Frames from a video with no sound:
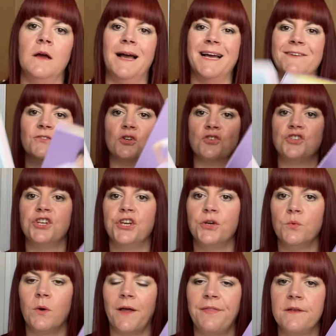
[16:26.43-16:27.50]
I've got
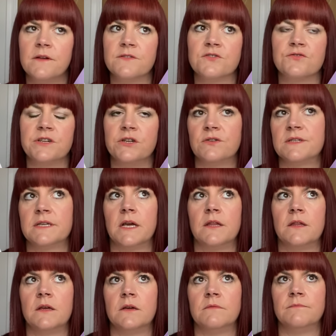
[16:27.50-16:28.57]
two, I think there's three
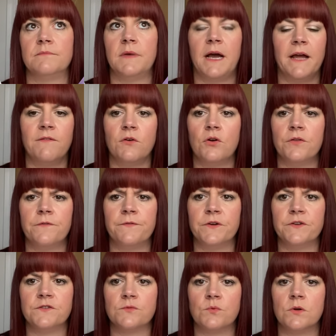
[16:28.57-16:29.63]
altogether. I haven't got the
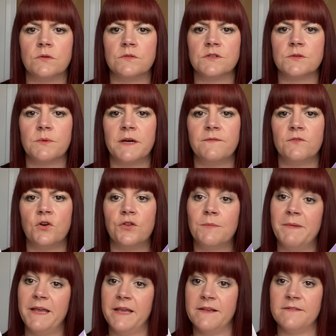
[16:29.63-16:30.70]
first one. So I've got the
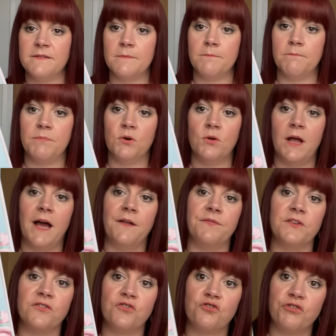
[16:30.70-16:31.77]
Make It Simple
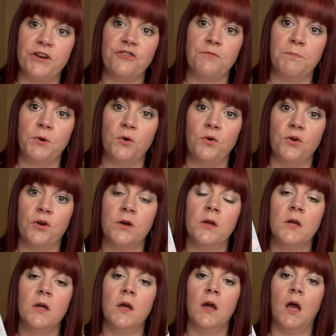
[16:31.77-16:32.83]
and the Stretch Book.
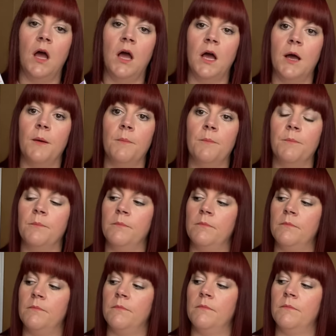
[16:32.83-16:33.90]
I
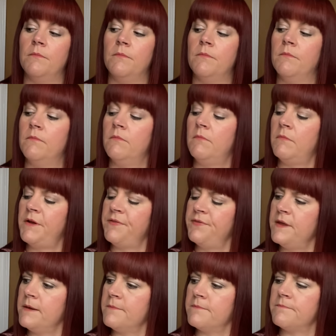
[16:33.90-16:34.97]

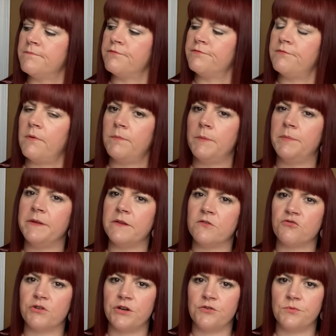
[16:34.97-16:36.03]
think probably the
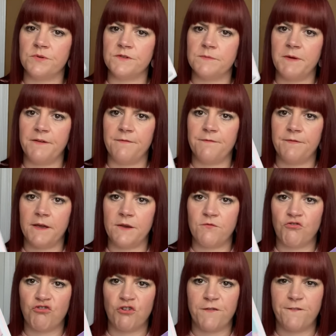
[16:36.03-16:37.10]
Stretch one's my
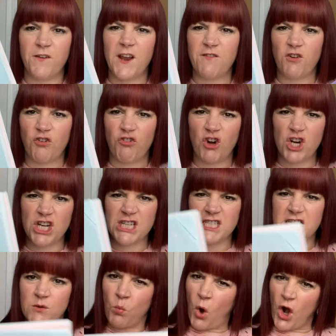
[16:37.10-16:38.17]
favourite
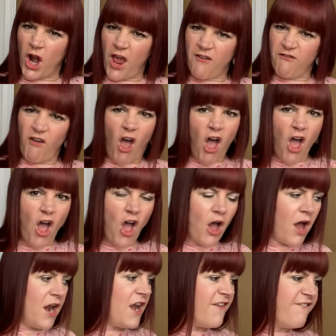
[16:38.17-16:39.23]
one ever.
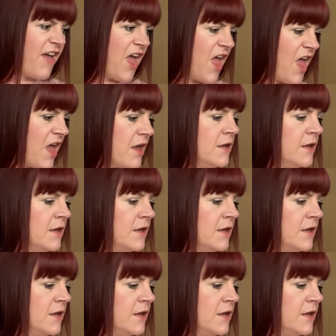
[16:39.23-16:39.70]
I love